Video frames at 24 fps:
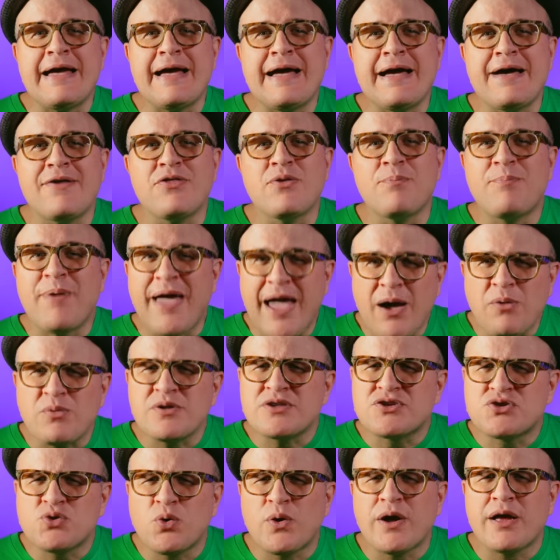uh, the band
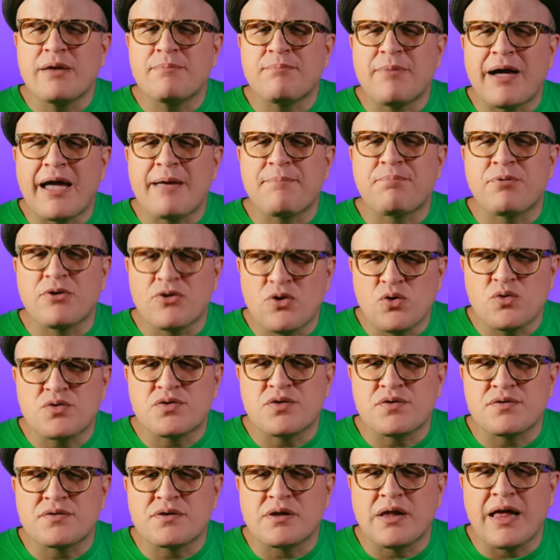was joined by
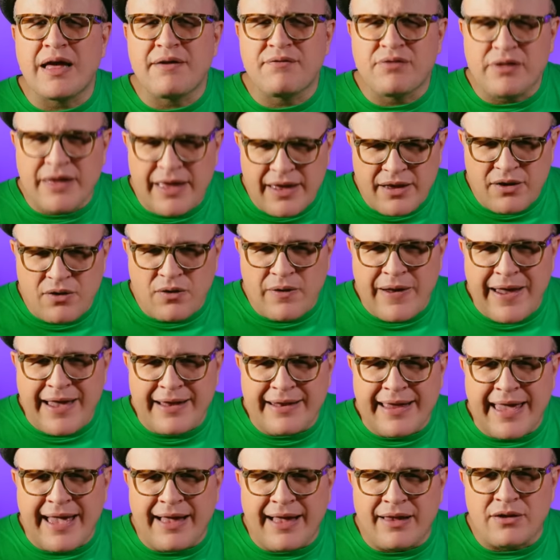producers Clive Langer
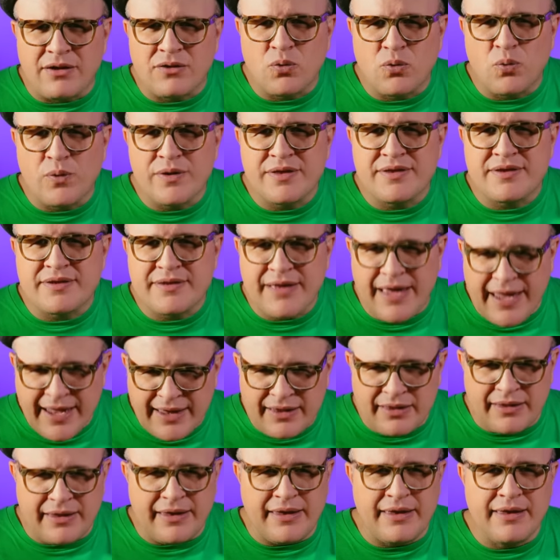and Alan
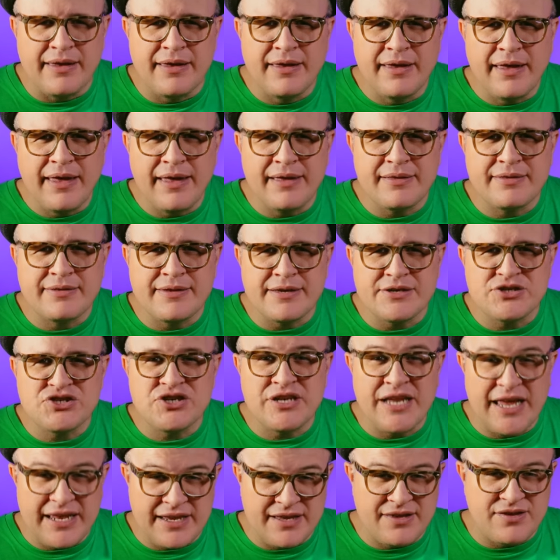Winstanley at uh,
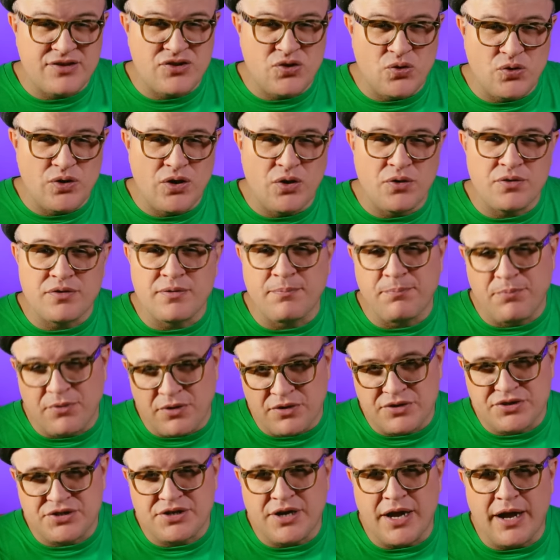Genetic Studios in
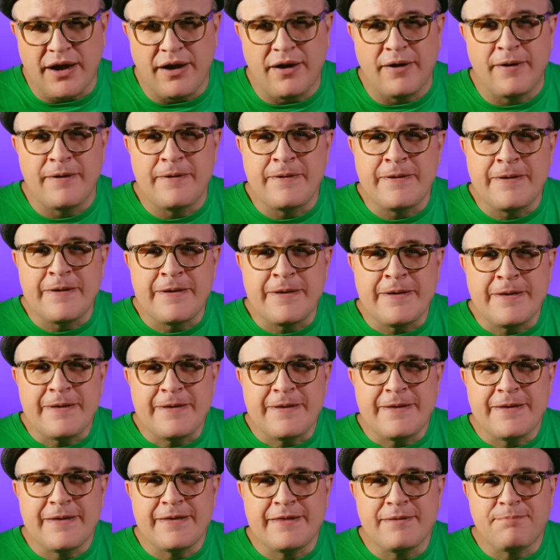Berkshire.
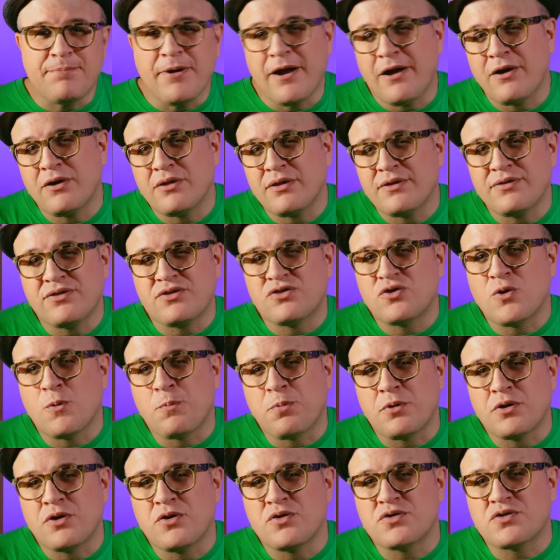And apparently the two
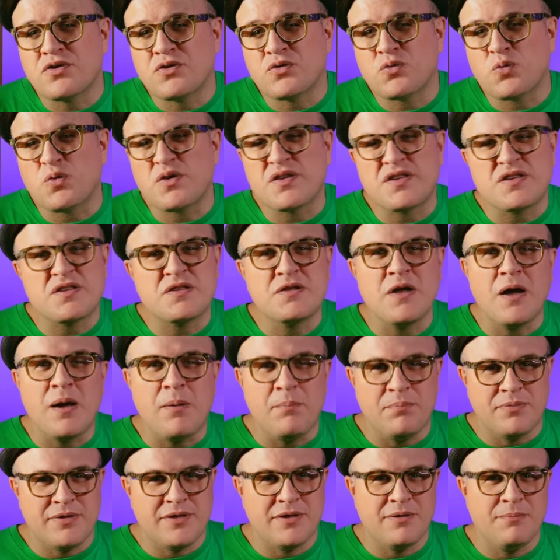producers were
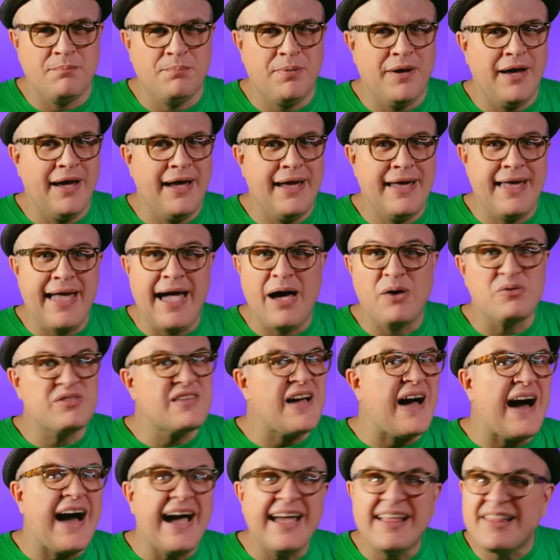stumped by how
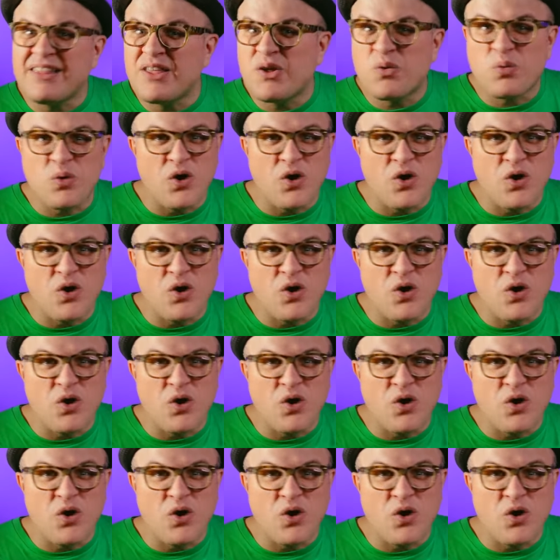tightly